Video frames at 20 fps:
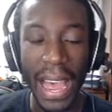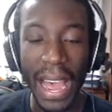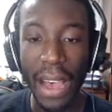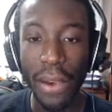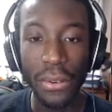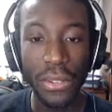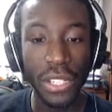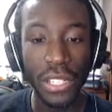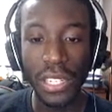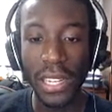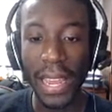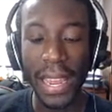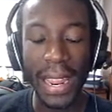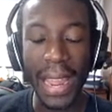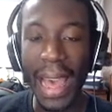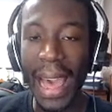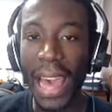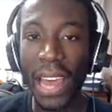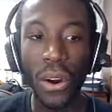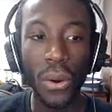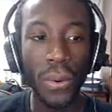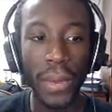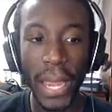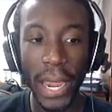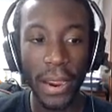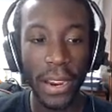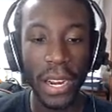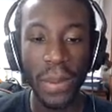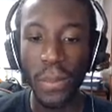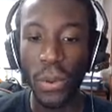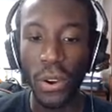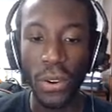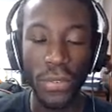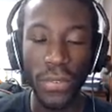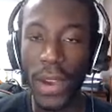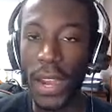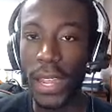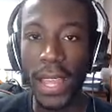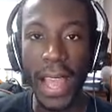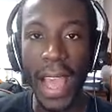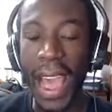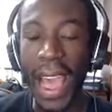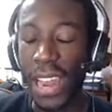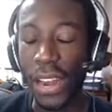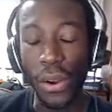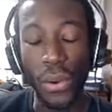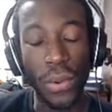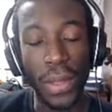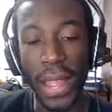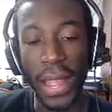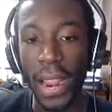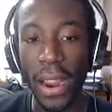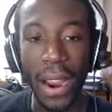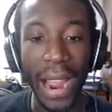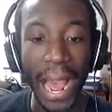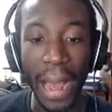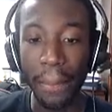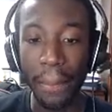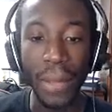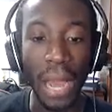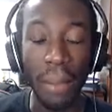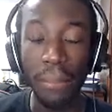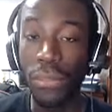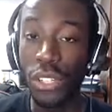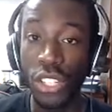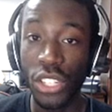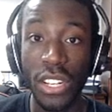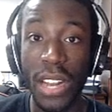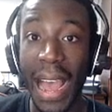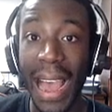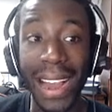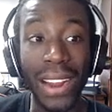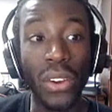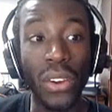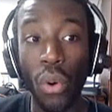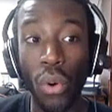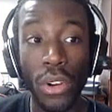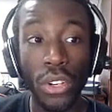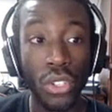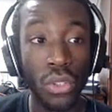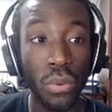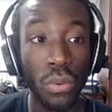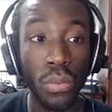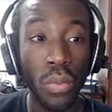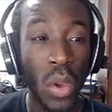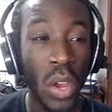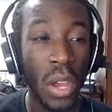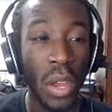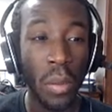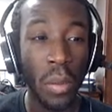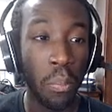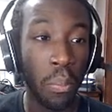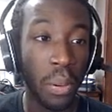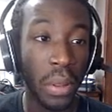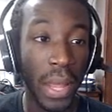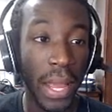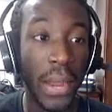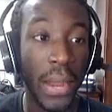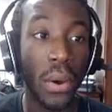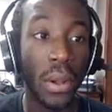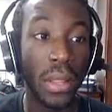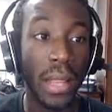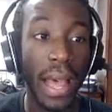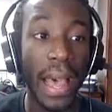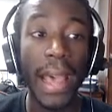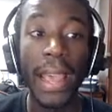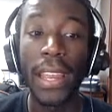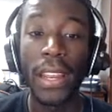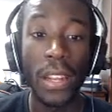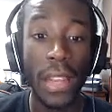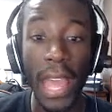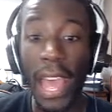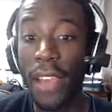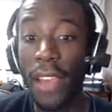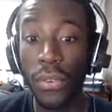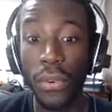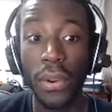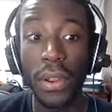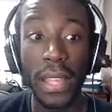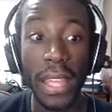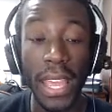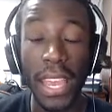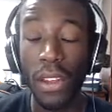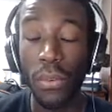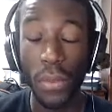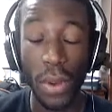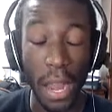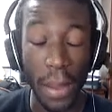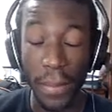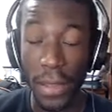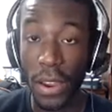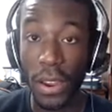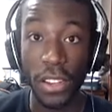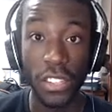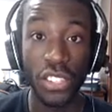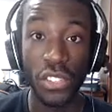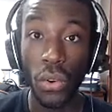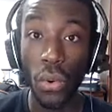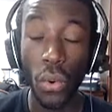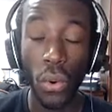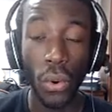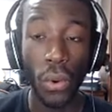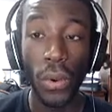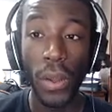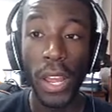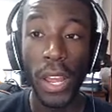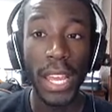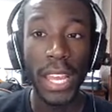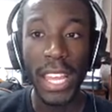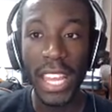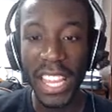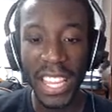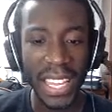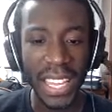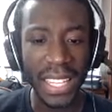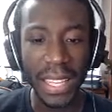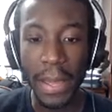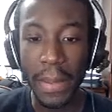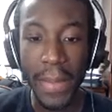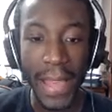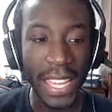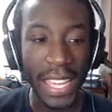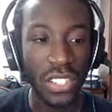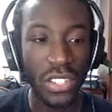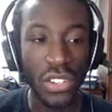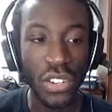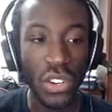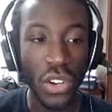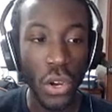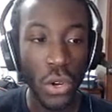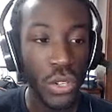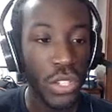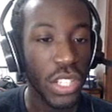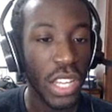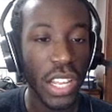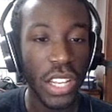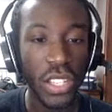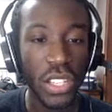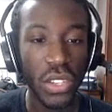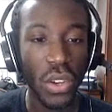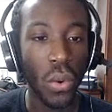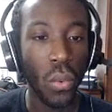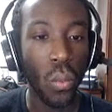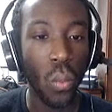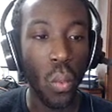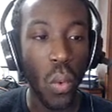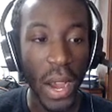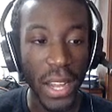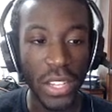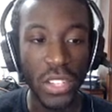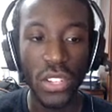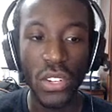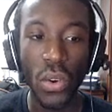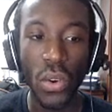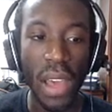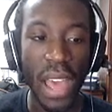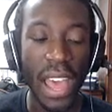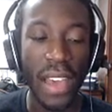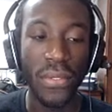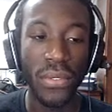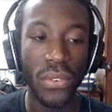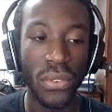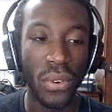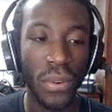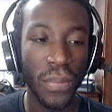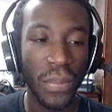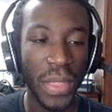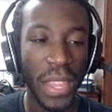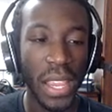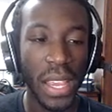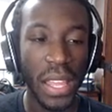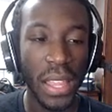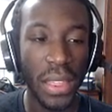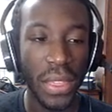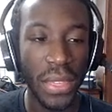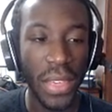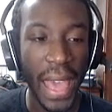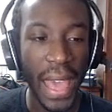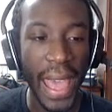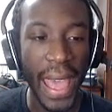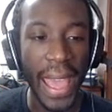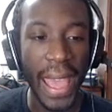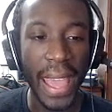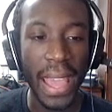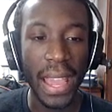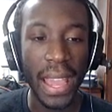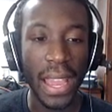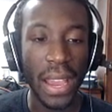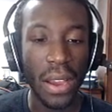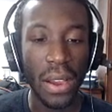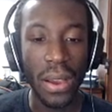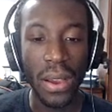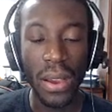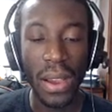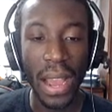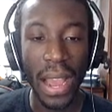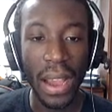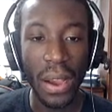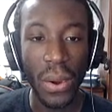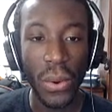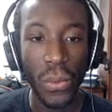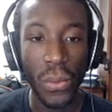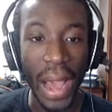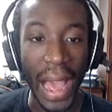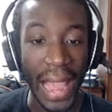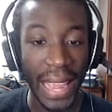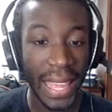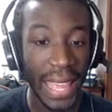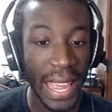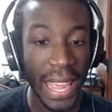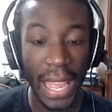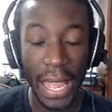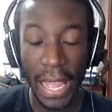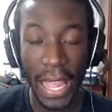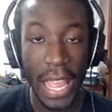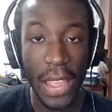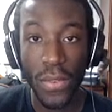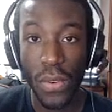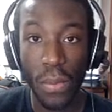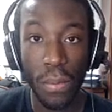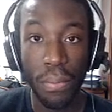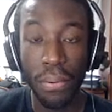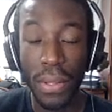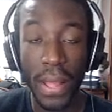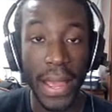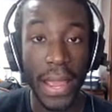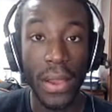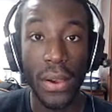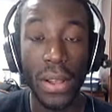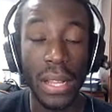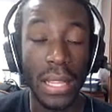I was just like, I don't care anymore. Fuck it. I don't care. I'm just not going to play online ever again when I'm here at school. It makes no sense whatsoever that I can't even play